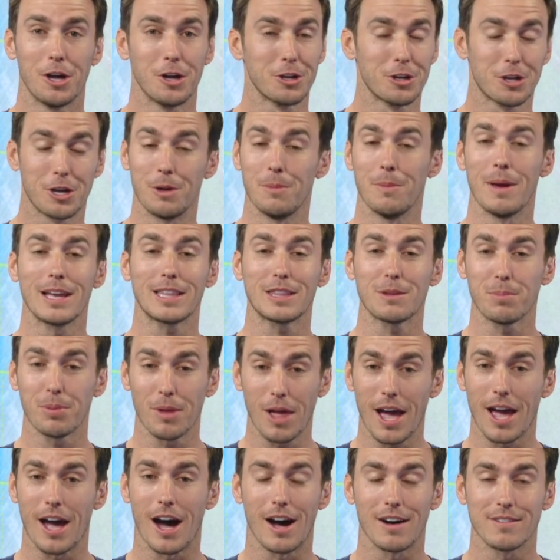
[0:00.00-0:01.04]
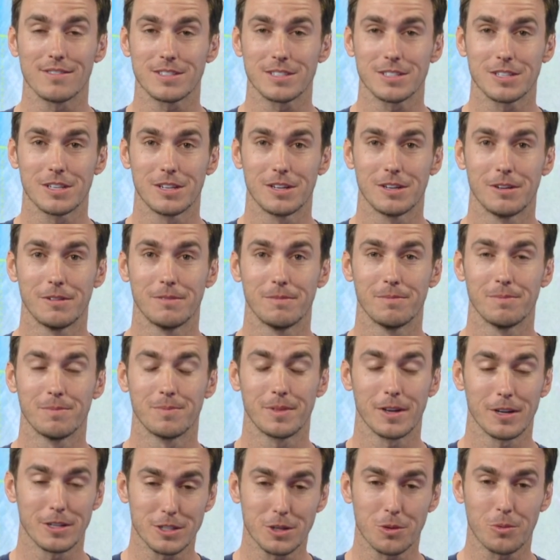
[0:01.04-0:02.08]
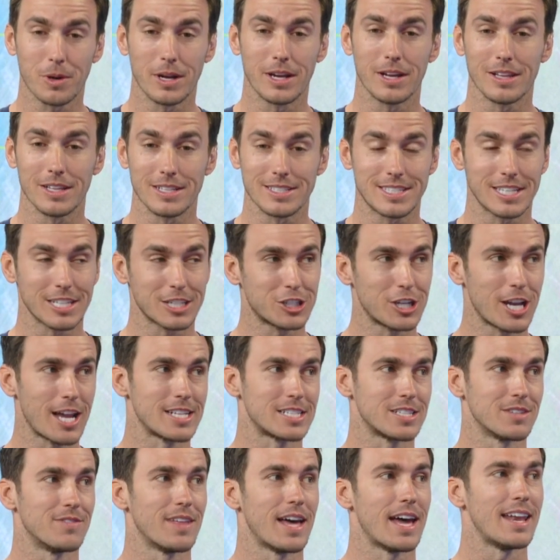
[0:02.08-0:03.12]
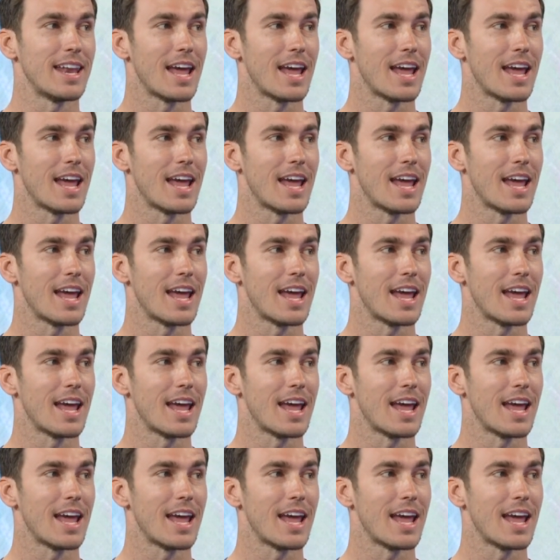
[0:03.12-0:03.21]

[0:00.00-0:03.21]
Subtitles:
could make the playoffs. There's a realistic chance of that.